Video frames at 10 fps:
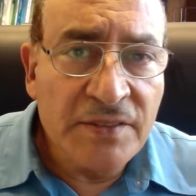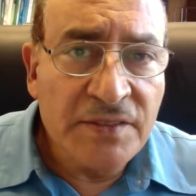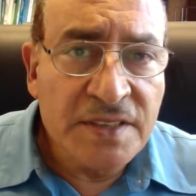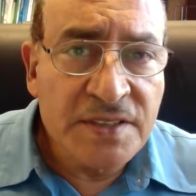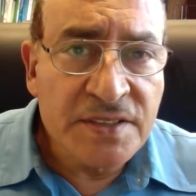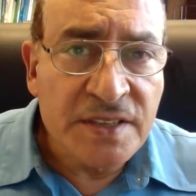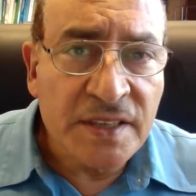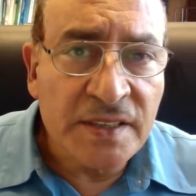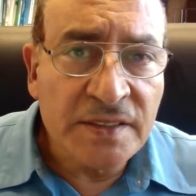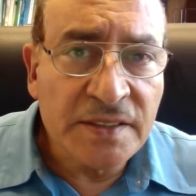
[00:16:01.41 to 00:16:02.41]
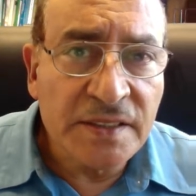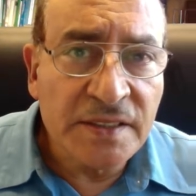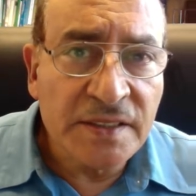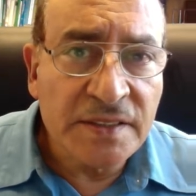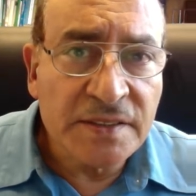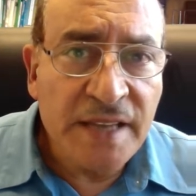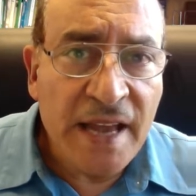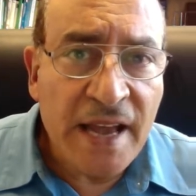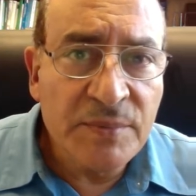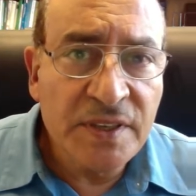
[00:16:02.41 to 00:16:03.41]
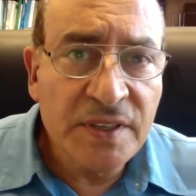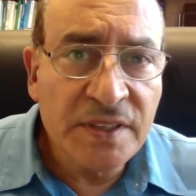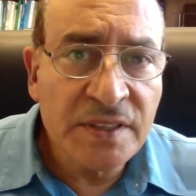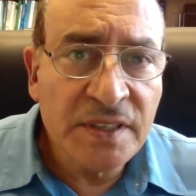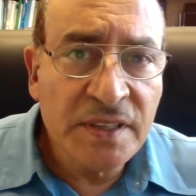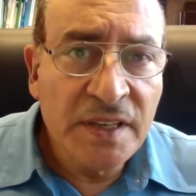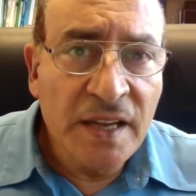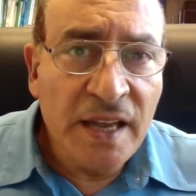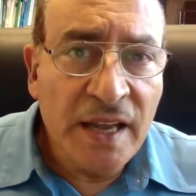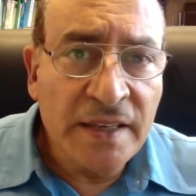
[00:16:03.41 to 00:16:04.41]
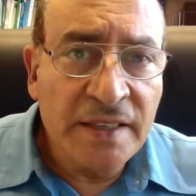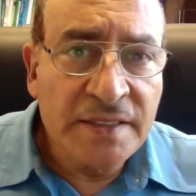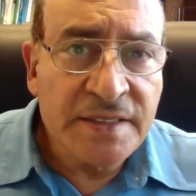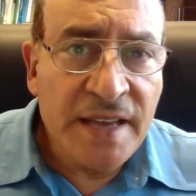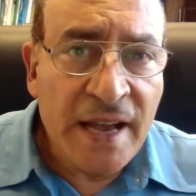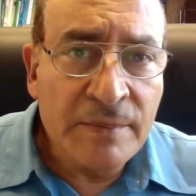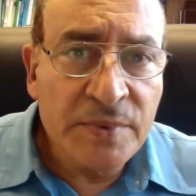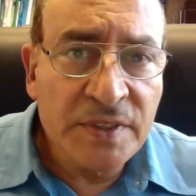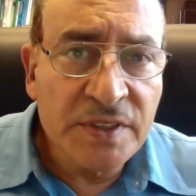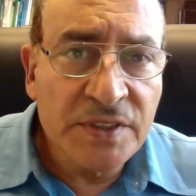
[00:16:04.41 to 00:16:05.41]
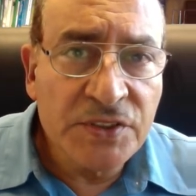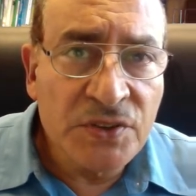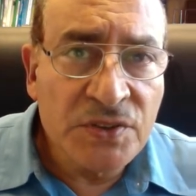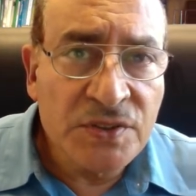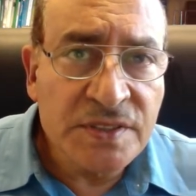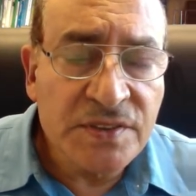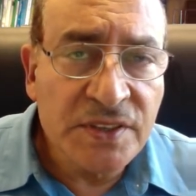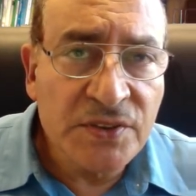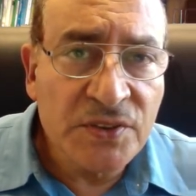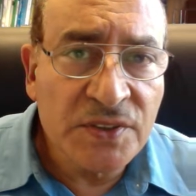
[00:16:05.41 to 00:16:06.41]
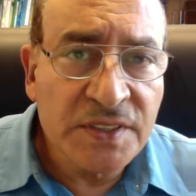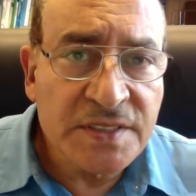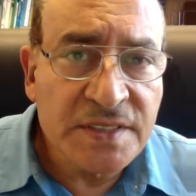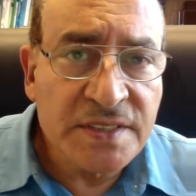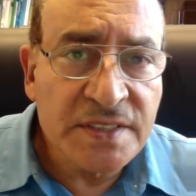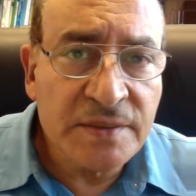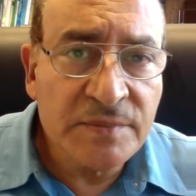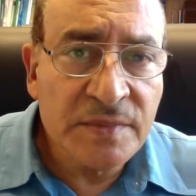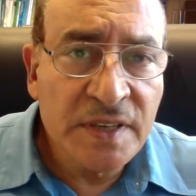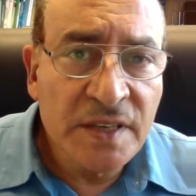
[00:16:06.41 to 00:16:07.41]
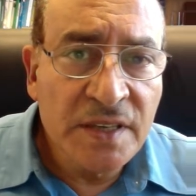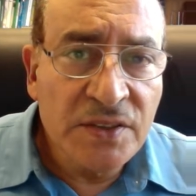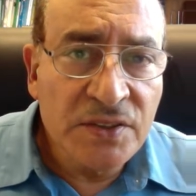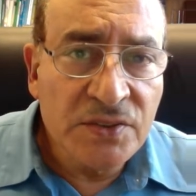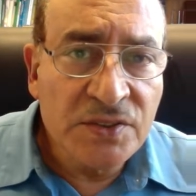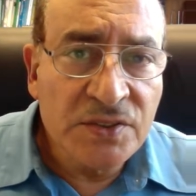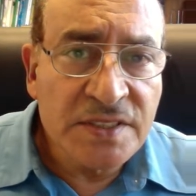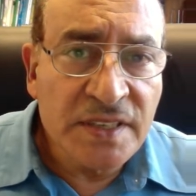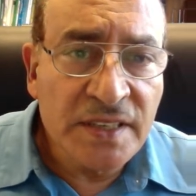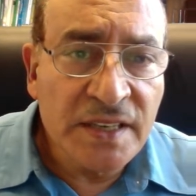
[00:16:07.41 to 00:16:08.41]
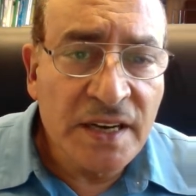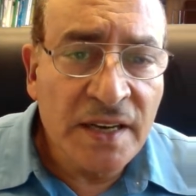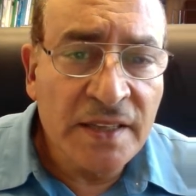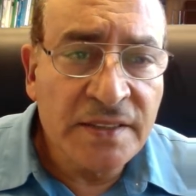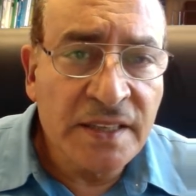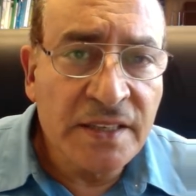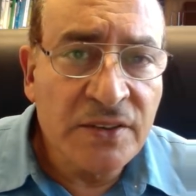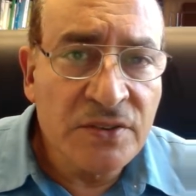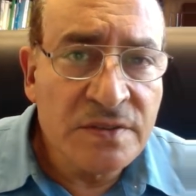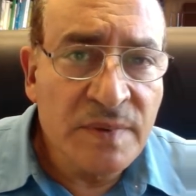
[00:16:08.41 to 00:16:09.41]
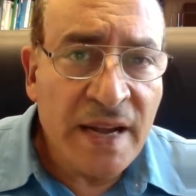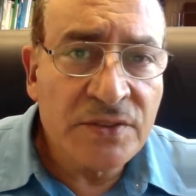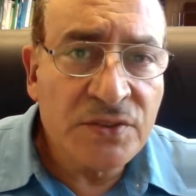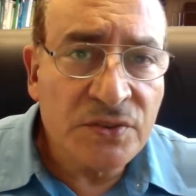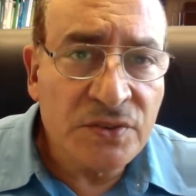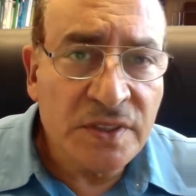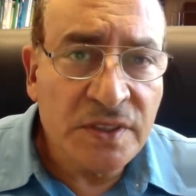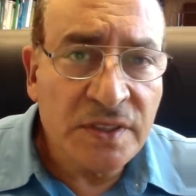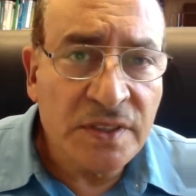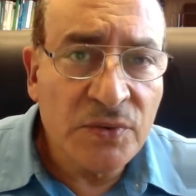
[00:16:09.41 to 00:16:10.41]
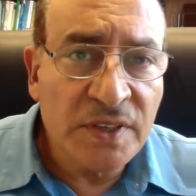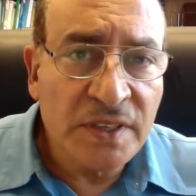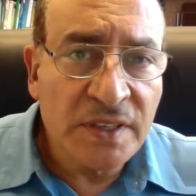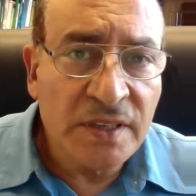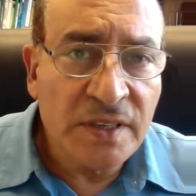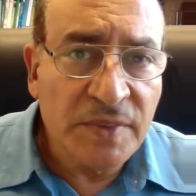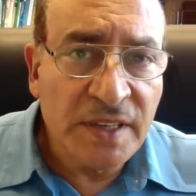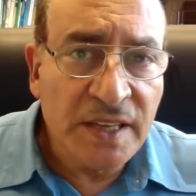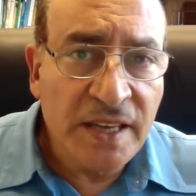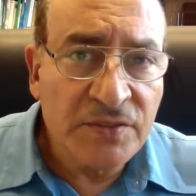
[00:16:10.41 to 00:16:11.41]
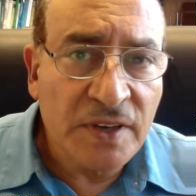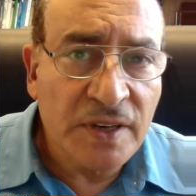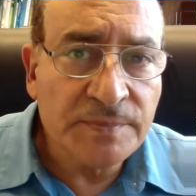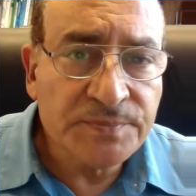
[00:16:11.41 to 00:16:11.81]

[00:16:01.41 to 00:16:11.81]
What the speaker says: this tab here, and the tab shows the 3-coordinate system. You just click on it, then it goes back to where it came from.